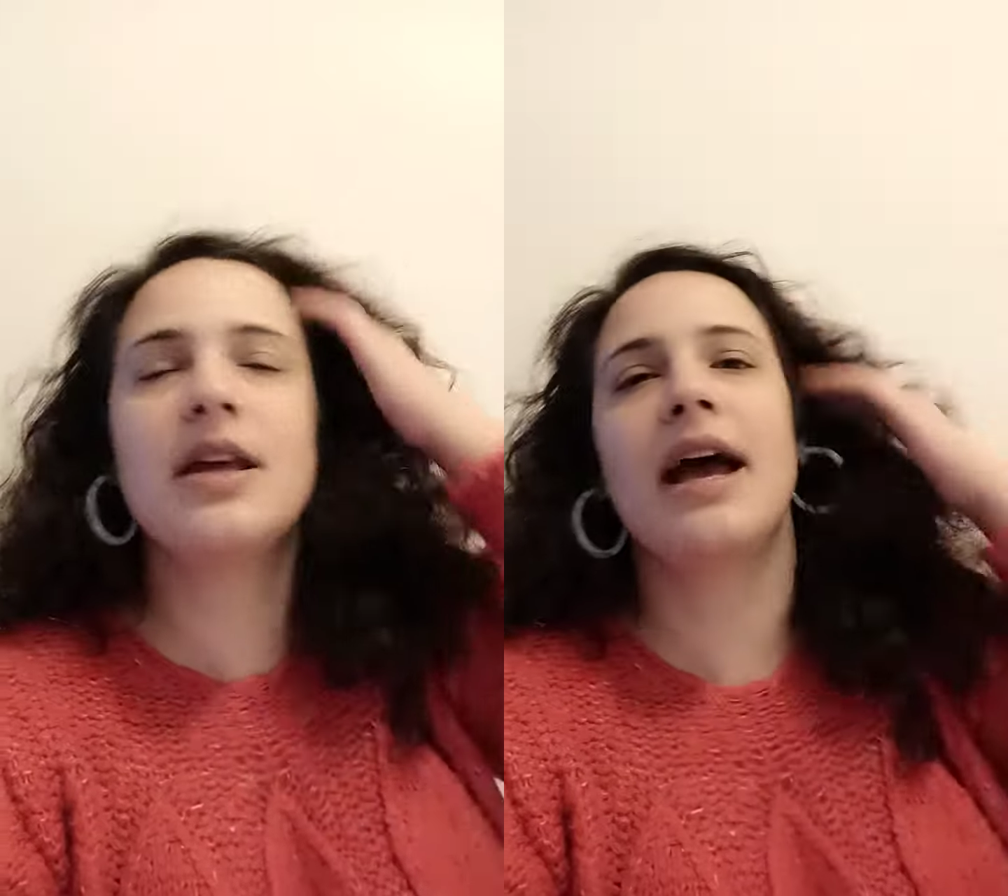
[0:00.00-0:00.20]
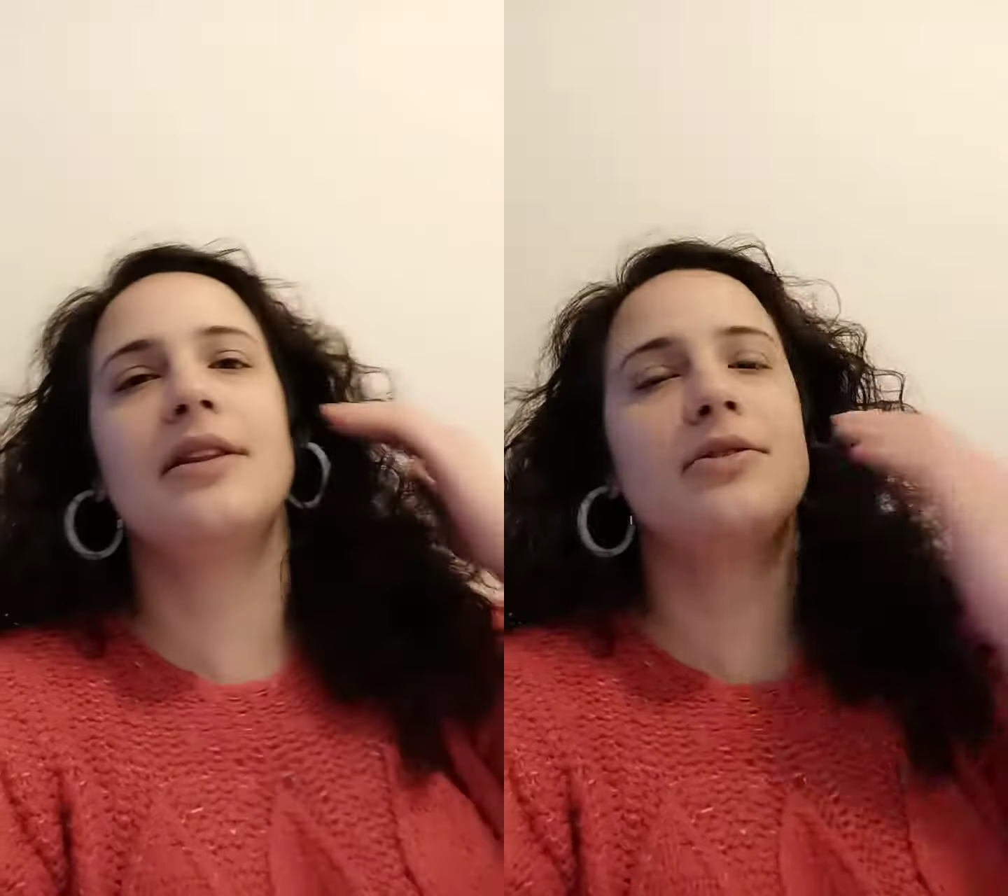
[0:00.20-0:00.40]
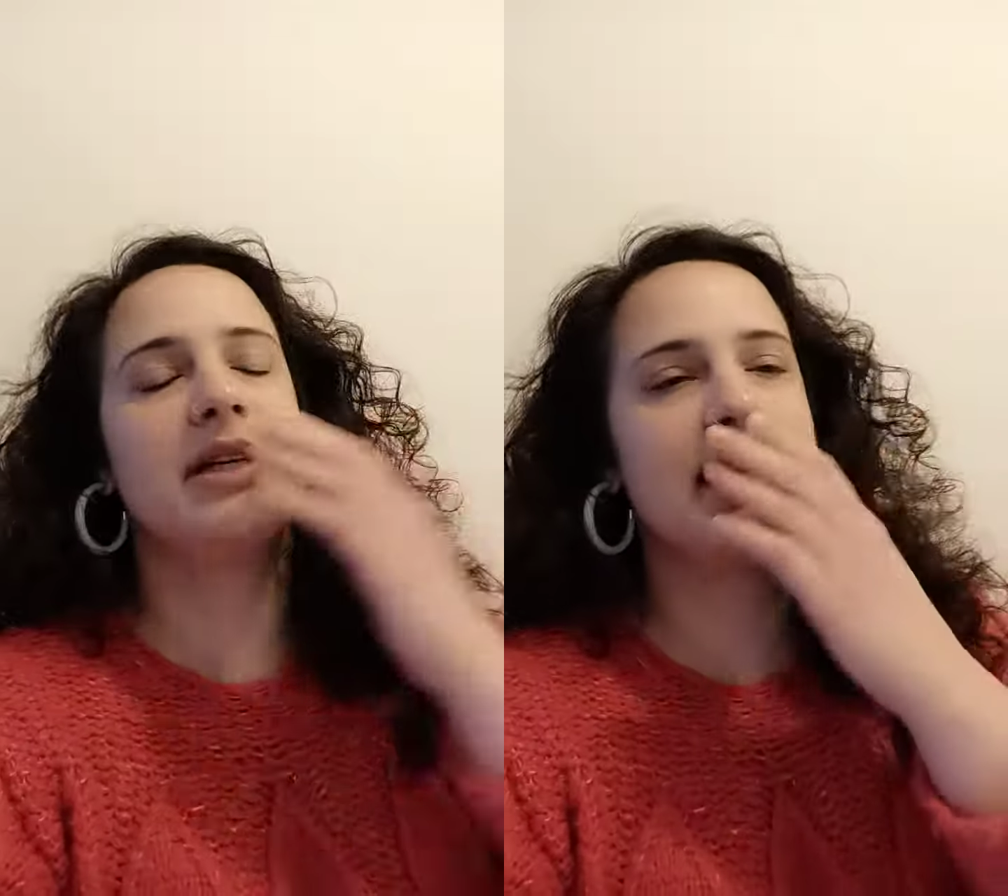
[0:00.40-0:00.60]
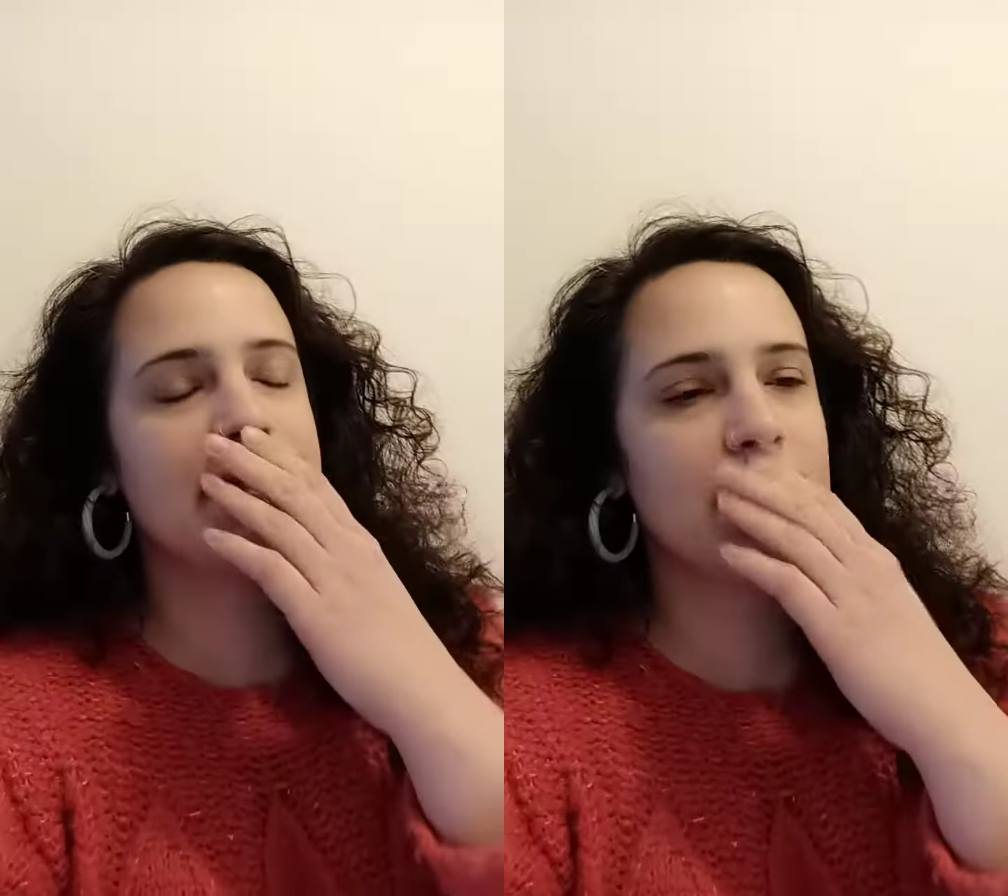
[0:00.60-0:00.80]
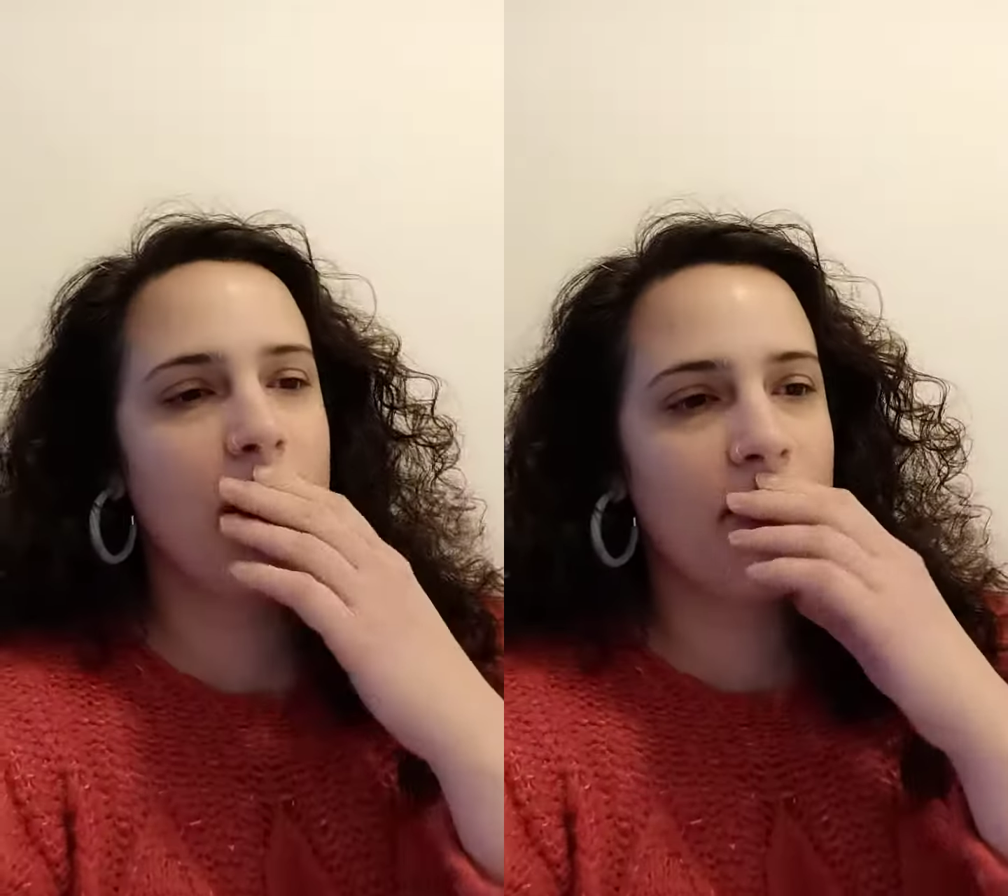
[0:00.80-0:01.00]
I had 3
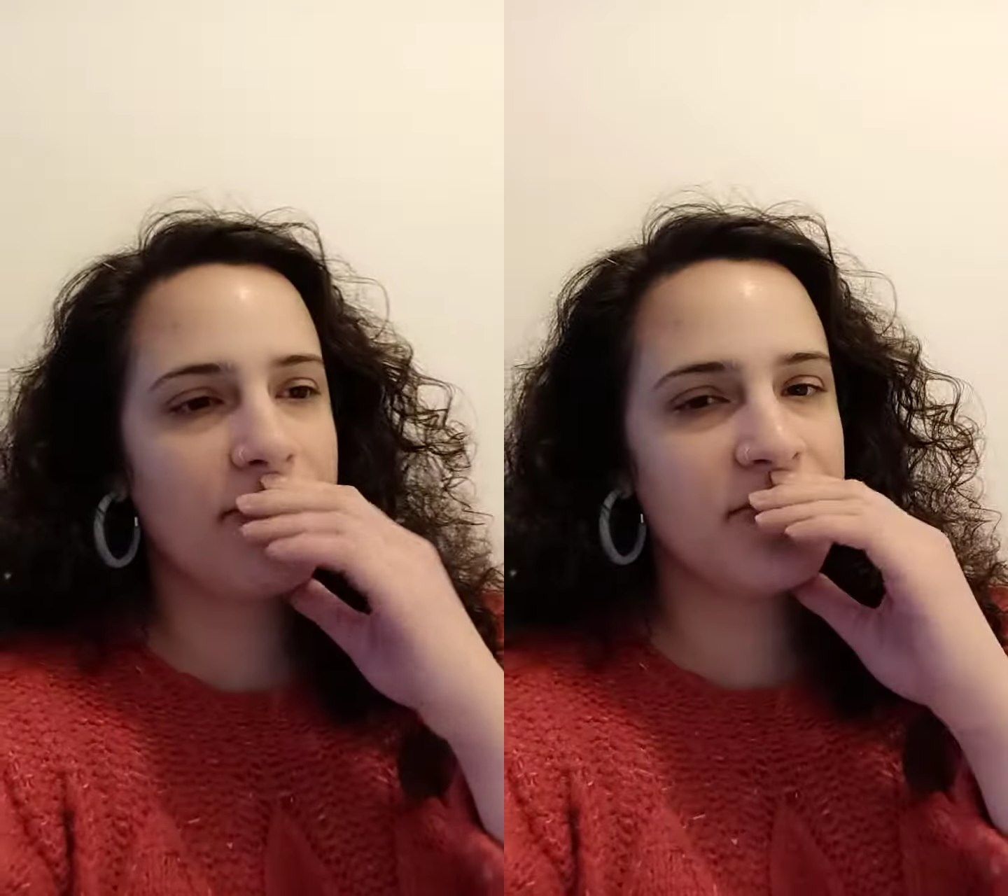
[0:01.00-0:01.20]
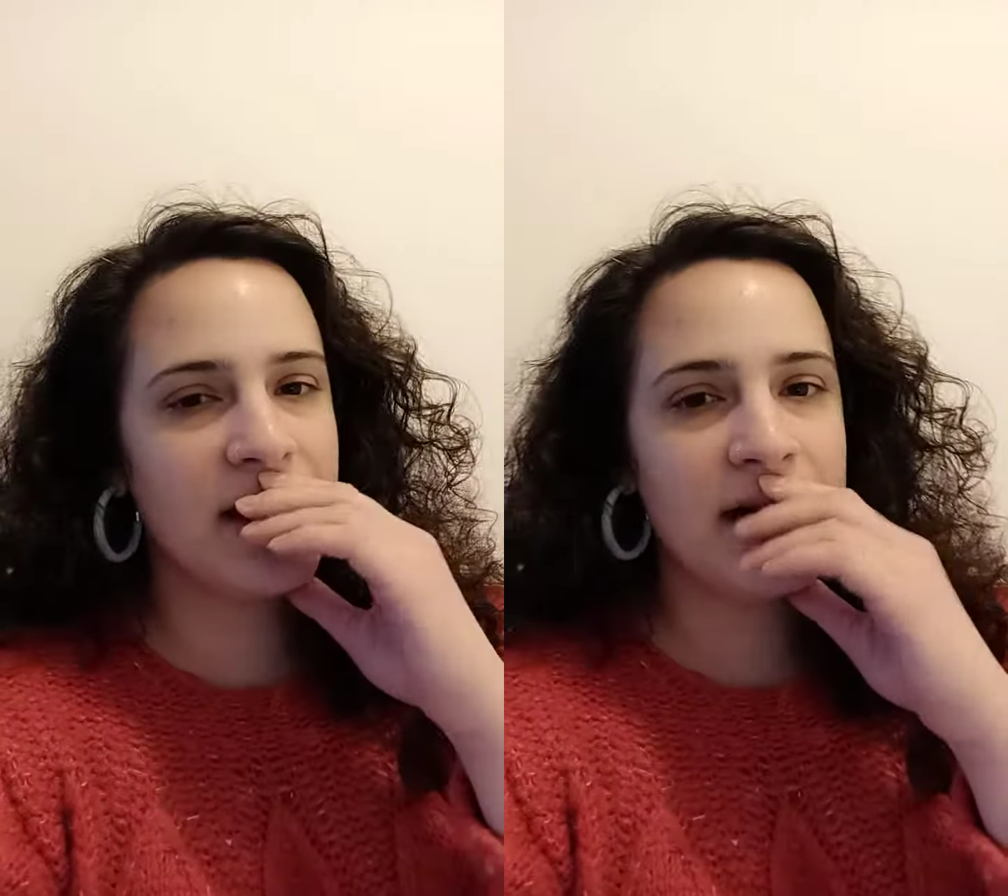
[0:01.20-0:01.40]
days off